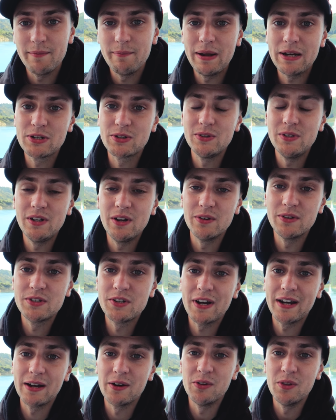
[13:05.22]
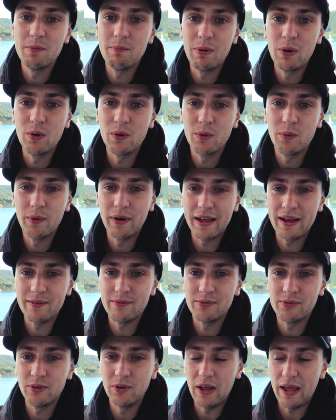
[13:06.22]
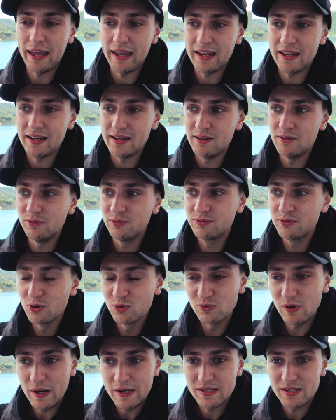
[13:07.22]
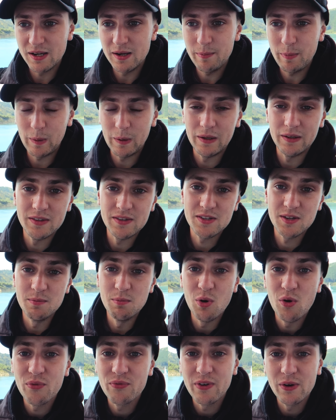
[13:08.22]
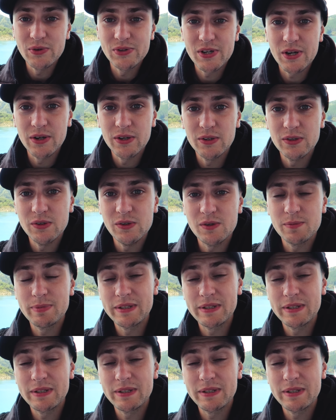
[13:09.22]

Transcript: then make sure you go and check out the blog. We're going to have a full write-up and some more photos,